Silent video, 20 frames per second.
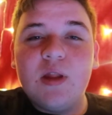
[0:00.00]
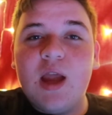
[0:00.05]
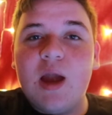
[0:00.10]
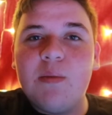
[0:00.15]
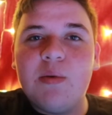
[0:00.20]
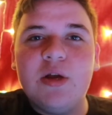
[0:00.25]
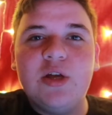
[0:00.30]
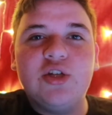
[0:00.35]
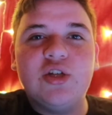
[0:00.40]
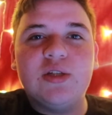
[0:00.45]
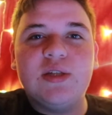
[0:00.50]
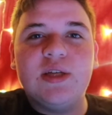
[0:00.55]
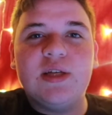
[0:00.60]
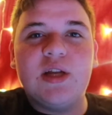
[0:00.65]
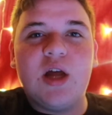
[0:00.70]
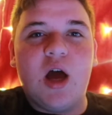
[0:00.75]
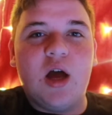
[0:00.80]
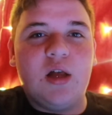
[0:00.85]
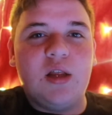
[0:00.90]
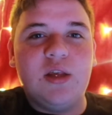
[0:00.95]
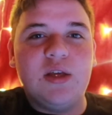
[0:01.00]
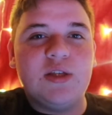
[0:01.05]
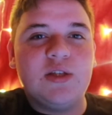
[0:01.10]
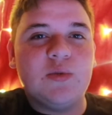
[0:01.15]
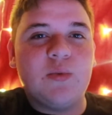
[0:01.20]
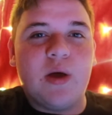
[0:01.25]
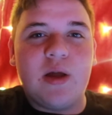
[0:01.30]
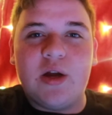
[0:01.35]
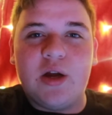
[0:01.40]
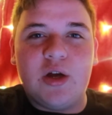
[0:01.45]
I'm pretty sure it's like an ugly
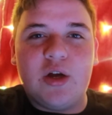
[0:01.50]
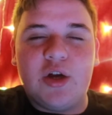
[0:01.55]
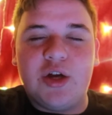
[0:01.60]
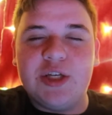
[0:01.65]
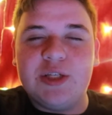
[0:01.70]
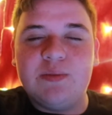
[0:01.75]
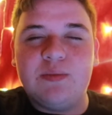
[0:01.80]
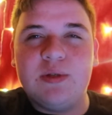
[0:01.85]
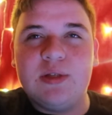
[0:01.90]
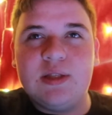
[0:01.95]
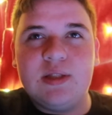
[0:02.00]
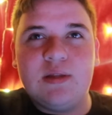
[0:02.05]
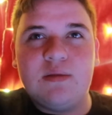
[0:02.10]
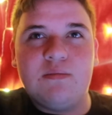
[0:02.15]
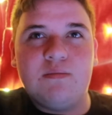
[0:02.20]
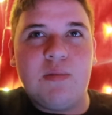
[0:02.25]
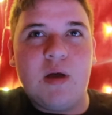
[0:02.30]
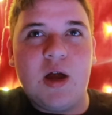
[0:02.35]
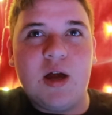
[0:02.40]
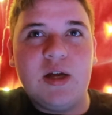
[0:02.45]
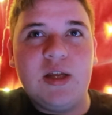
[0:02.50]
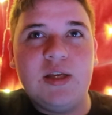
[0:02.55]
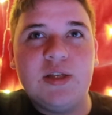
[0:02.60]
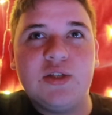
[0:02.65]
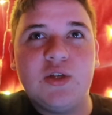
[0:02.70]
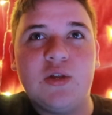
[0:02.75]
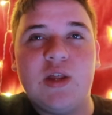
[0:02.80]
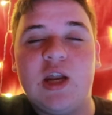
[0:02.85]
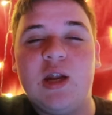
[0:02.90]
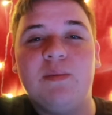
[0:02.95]
sweater Christmas party,
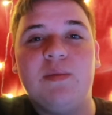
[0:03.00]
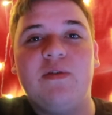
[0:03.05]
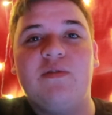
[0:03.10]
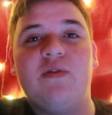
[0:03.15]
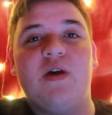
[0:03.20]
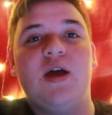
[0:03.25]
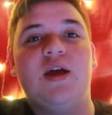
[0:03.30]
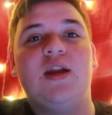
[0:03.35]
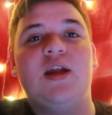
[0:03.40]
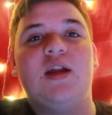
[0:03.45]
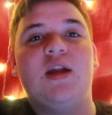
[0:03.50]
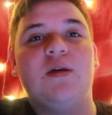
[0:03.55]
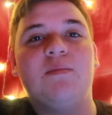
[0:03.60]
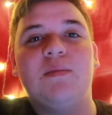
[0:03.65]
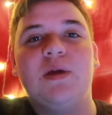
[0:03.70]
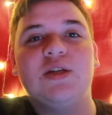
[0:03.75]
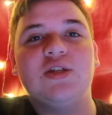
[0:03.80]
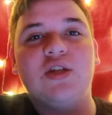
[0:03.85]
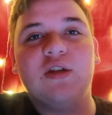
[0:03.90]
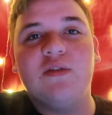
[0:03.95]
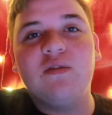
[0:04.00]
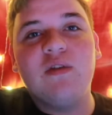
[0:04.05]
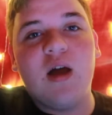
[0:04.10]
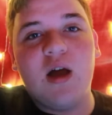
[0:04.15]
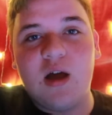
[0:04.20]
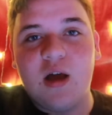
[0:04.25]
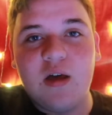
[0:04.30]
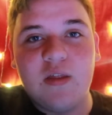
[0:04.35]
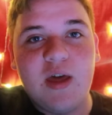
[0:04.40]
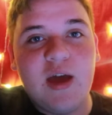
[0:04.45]
so that'll be fun, and I'll make sure to
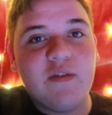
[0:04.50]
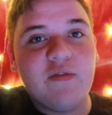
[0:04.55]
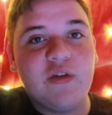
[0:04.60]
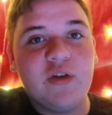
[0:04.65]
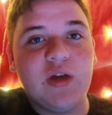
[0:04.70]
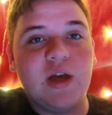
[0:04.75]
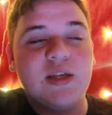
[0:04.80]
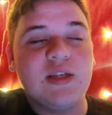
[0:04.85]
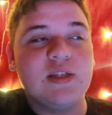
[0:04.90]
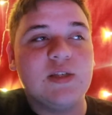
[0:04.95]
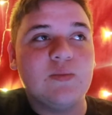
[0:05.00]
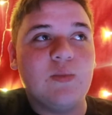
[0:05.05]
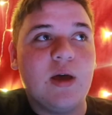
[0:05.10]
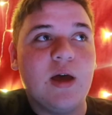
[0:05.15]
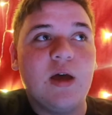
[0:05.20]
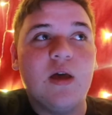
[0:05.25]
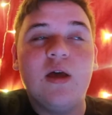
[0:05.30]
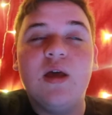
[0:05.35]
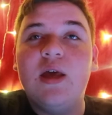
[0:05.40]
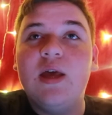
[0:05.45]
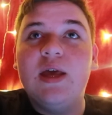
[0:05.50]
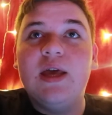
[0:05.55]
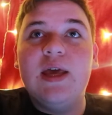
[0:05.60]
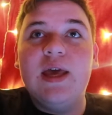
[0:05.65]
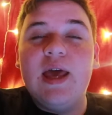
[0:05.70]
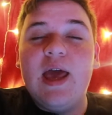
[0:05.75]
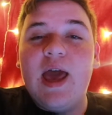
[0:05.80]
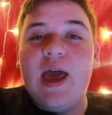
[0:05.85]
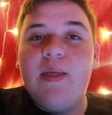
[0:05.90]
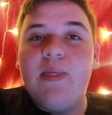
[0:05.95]
vlog all that for you guys as well.
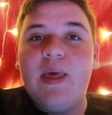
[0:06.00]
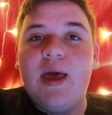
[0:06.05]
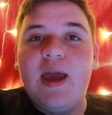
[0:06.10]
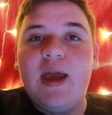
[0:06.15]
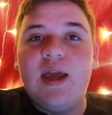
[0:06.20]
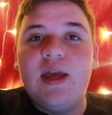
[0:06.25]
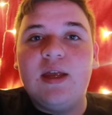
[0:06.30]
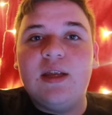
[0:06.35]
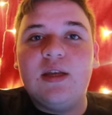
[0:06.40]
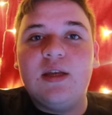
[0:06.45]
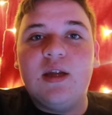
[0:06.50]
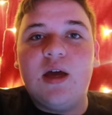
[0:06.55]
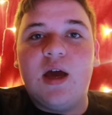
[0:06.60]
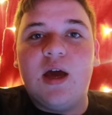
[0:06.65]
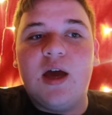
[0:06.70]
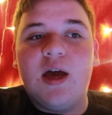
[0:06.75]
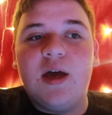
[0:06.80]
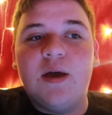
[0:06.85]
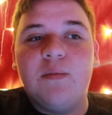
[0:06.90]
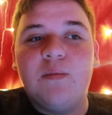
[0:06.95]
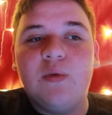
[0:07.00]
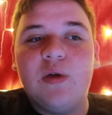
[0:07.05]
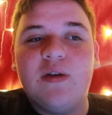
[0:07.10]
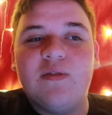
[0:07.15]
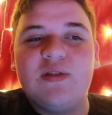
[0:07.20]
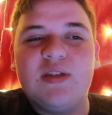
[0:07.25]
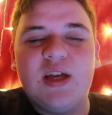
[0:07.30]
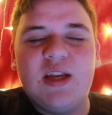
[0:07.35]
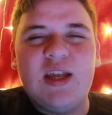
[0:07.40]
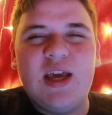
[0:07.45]
And then we have
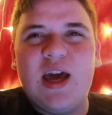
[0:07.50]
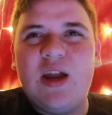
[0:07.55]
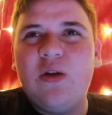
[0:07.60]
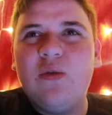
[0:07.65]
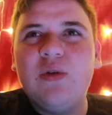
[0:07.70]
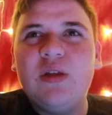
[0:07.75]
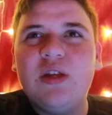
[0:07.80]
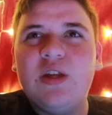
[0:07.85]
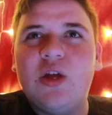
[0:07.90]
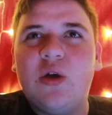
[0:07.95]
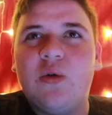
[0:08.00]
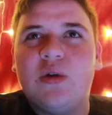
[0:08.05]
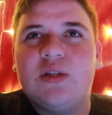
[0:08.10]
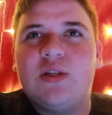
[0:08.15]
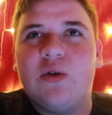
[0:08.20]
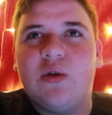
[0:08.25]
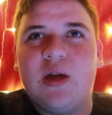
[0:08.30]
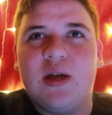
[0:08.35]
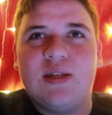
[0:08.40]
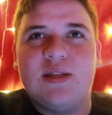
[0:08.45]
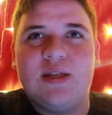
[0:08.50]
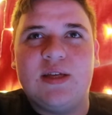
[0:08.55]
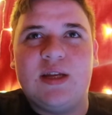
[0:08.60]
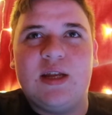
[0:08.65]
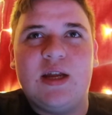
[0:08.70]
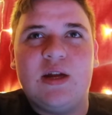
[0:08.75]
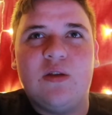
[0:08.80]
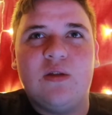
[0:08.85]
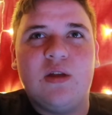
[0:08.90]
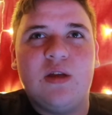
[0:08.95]
Sunday. I don't really know what's going on
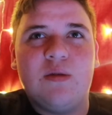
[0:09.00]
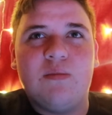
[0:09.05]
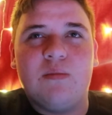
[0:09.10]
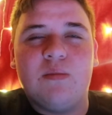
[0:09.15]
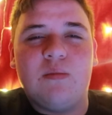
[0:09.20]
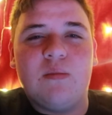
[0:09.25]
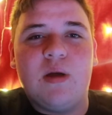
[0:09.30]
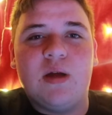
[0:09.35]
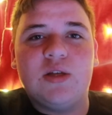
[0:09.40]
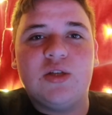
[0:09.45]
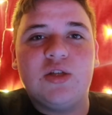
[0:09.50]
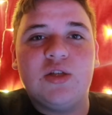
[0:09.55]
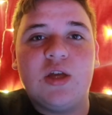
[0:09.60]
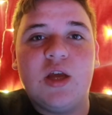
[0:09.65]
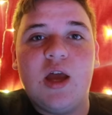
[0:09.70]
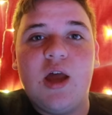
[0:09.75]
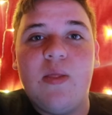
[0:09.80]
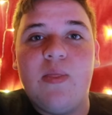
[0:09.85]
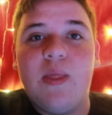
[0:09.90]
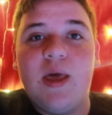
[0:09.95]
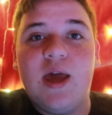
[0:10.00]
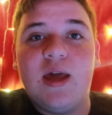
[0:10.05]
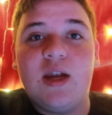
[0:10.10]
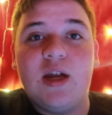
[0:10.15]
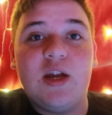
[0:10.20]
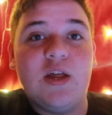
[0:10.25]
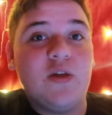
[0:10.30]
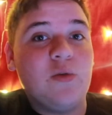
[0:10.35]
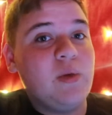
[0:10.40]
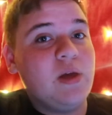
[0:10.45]
Sunday. I don't think much. And then
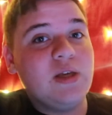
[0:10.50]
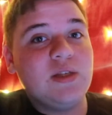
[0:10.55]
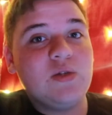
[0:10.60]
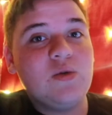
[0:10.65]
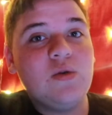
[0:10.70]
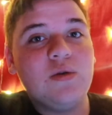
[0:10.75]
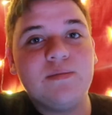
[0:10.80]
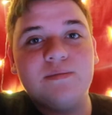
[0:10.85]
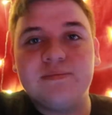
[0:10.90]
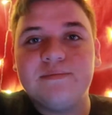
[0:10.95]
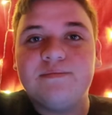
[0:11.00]
another week of school.